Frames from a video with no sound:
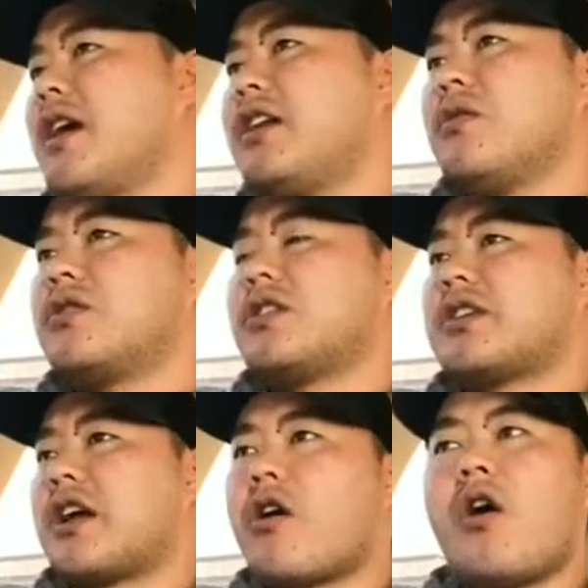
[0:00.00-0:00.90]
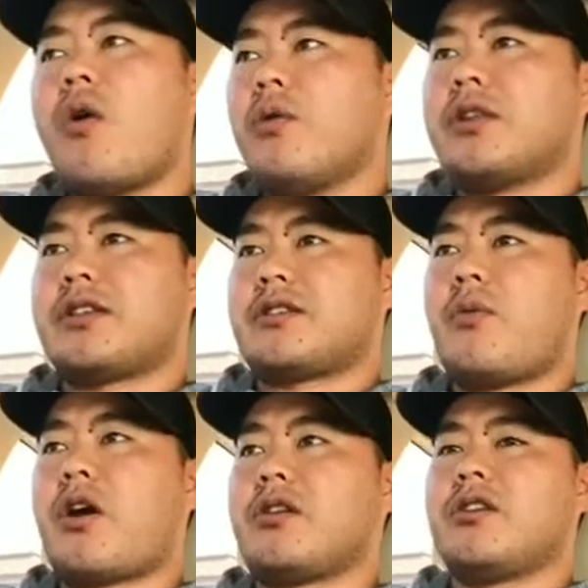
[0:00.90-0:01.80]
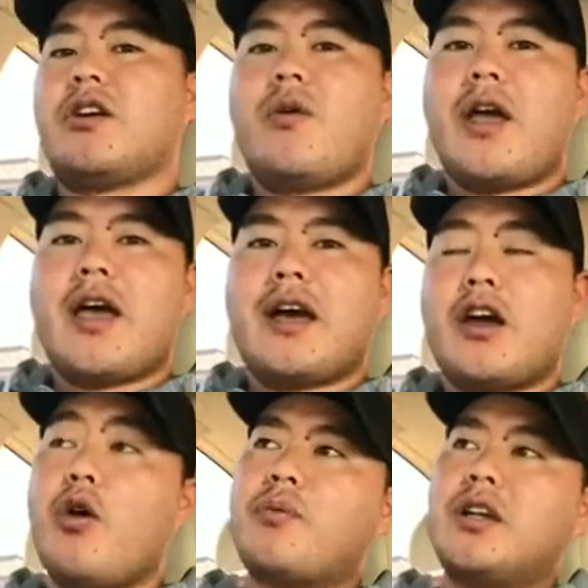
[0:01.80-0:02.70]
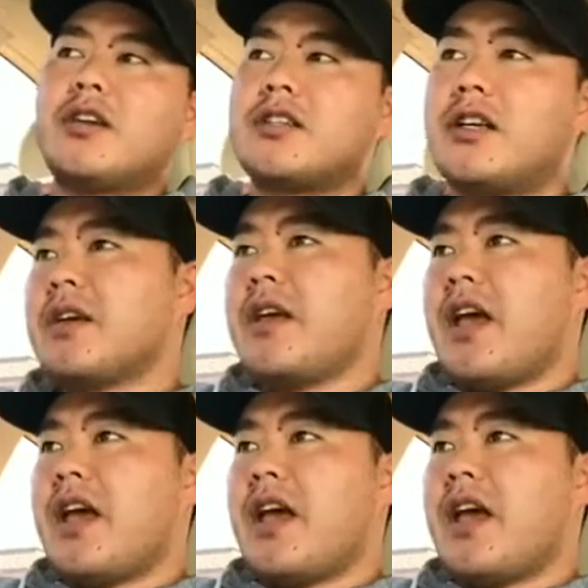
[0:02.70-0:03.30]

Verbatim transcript: And he was just like, oh, that's smart, you know? And I hope he does it.